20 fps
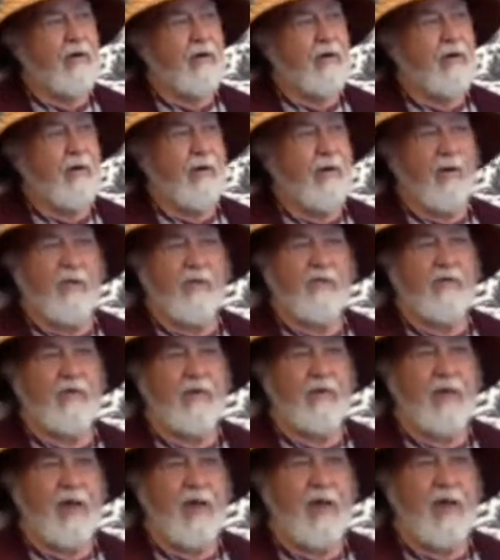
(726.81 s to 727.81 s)
all
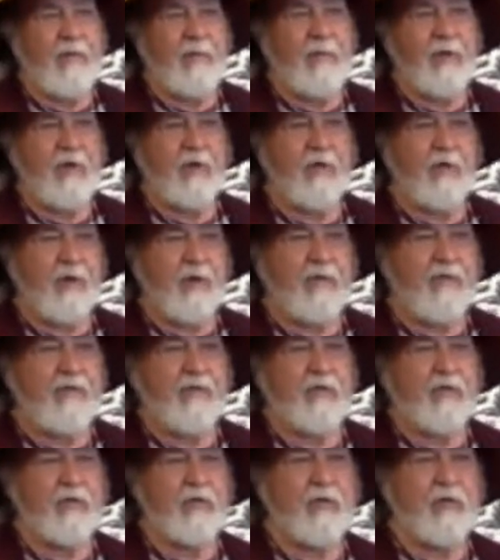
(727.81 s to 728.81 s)
very happy and
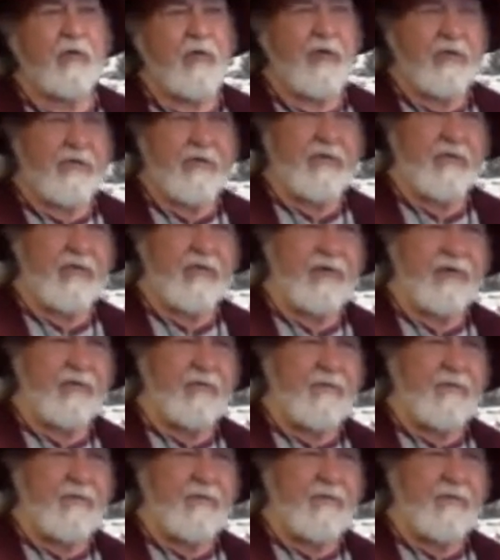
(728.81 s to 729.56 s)
grateful to Raven,